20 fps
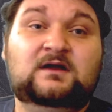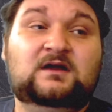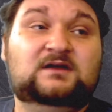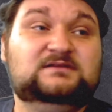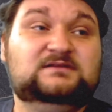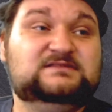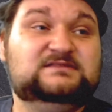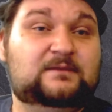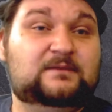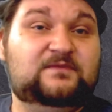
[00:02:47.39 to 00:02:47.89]

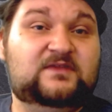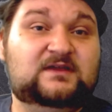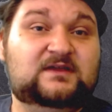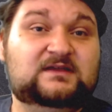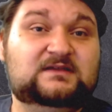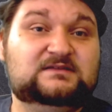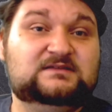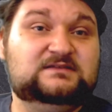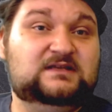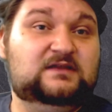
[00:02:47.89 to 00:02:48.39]
something
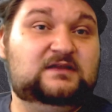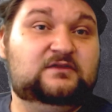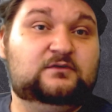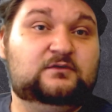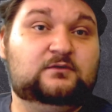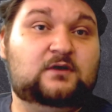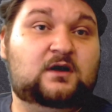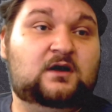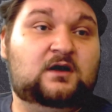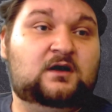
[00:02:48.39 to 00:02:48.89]
is either
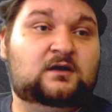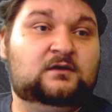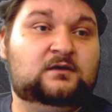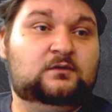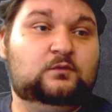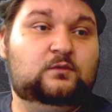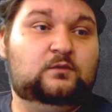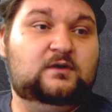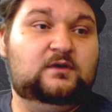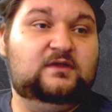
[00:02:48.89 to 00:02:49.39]
wrong
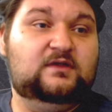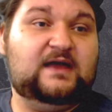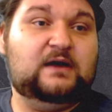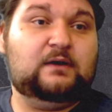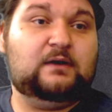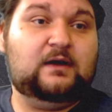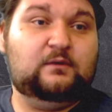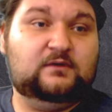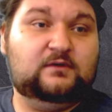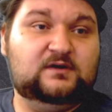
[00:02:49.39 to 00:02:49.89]
with how
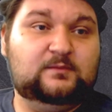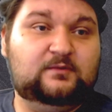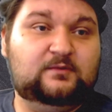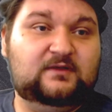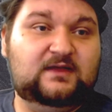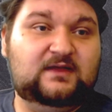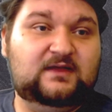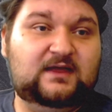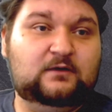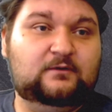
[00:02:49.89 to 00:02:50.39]
I want to
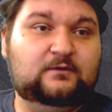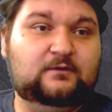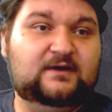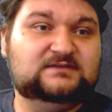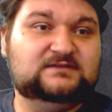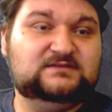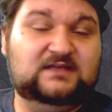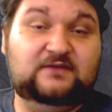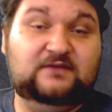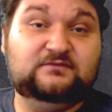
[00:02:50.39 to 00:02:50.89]
play
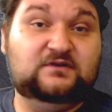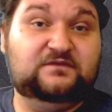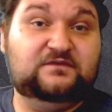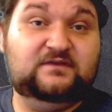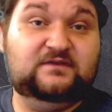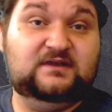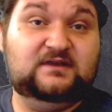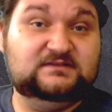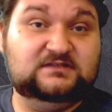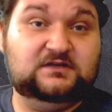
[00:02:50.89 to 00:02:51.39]
AoS, even if it
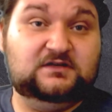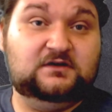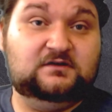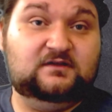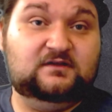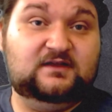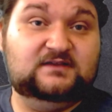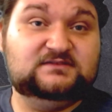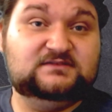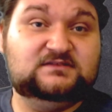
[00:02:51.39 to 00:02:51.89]
is a good
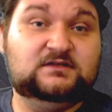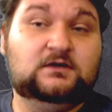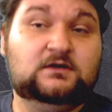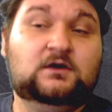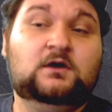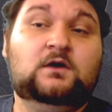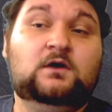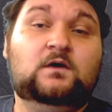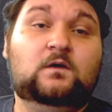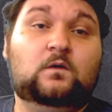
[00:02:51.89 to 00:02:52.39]
list,
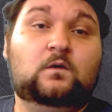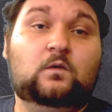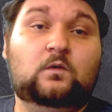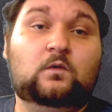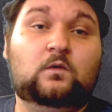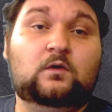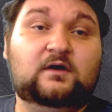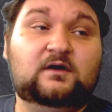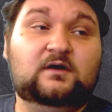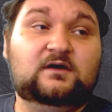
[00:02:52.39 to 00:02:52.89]

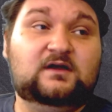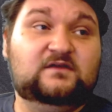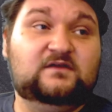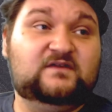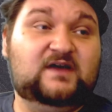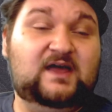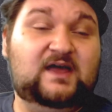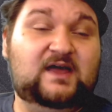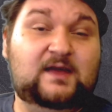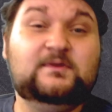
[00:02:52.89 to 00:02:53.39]
or if I
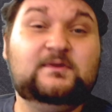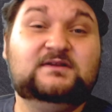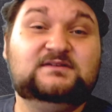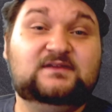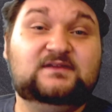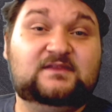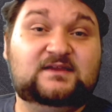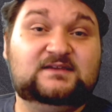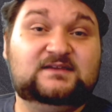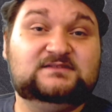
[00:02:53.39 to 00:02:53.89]
am into
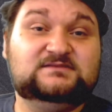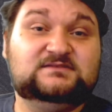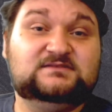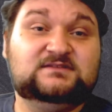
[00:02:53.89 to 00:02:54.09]
this